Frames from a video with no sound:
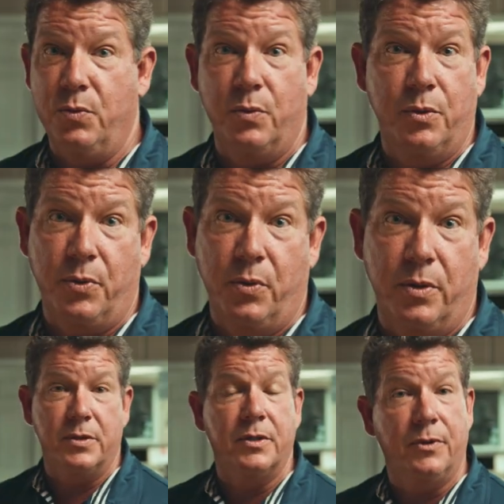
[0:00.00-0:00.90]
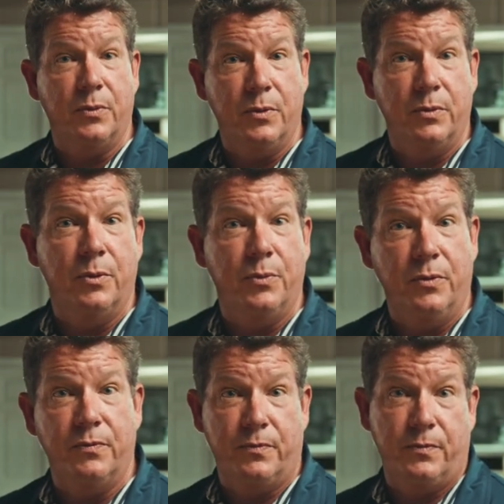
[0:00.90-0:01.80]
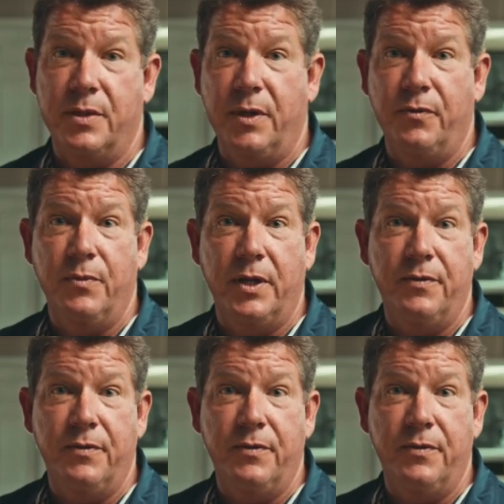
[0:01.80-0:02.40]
You won't report. I said, no, we won't report. And some of them,